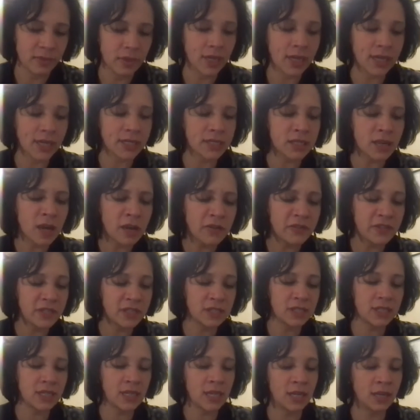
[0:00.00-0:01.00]
It's often
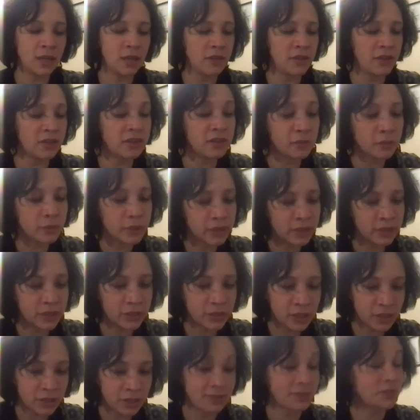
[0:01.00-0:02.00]
said
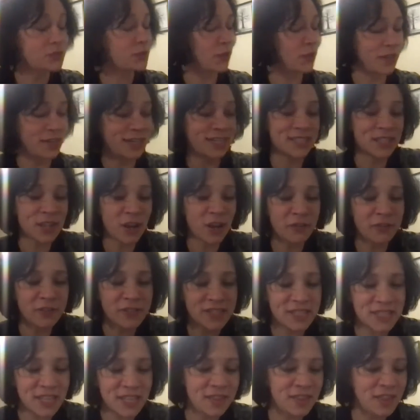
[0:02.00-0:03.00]

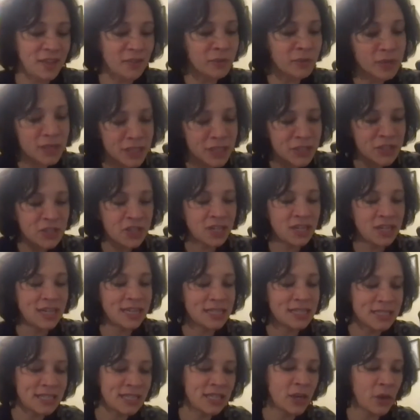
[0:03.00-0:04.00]
that religion
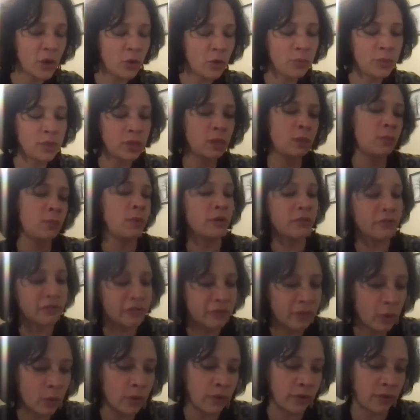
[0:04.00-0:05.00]
is the opium
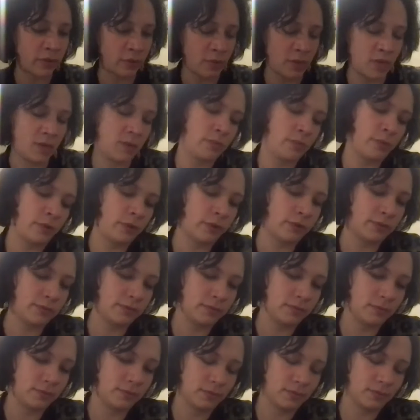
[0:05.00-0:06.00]
for the people.
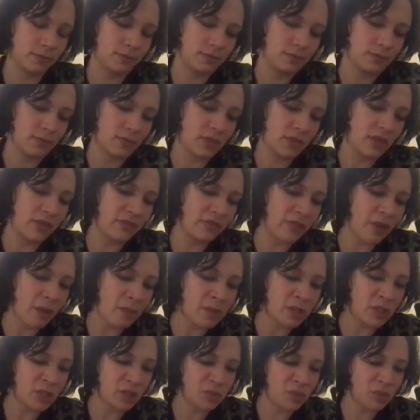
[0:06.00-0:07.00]
The
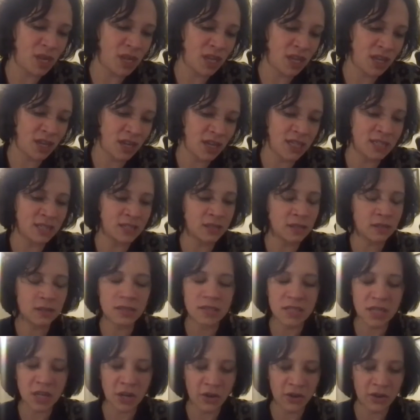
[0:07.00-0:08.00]
Flemish man is the
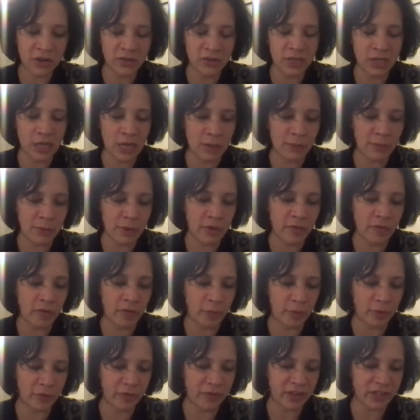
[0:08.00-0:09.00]
stereotype of a
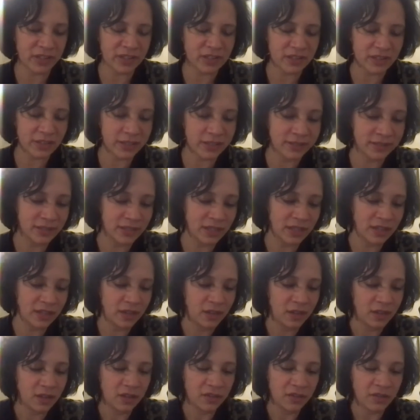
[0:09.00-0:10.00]
professor,
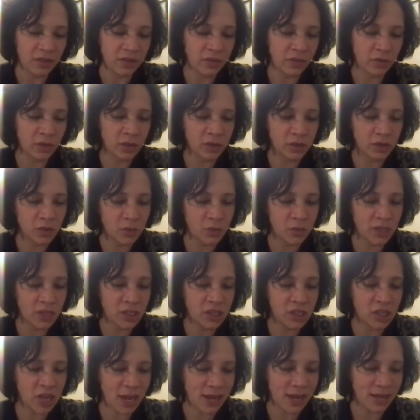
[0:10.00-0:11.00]
favoring tweed
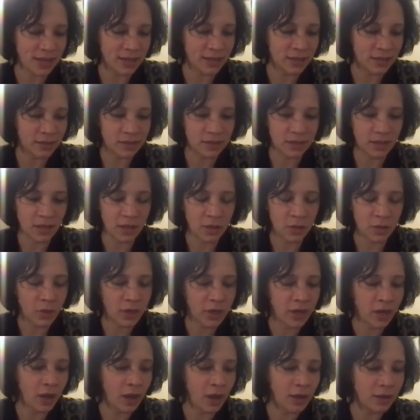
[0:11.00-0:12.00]
jackets and
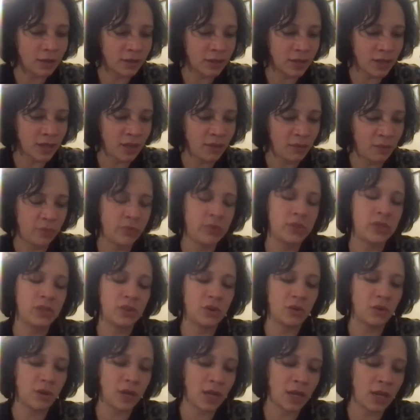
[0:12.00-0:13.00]
wearing unkempt,
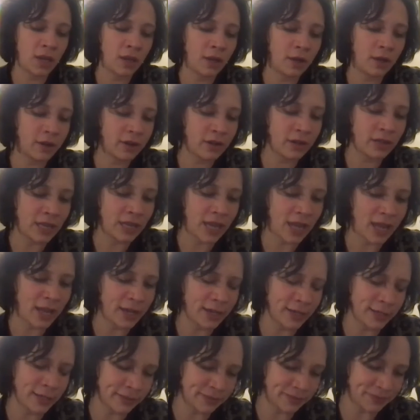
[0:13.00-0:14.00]
graying, curly
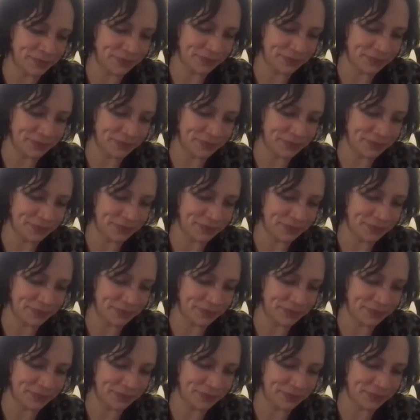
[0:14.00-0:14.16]
hair.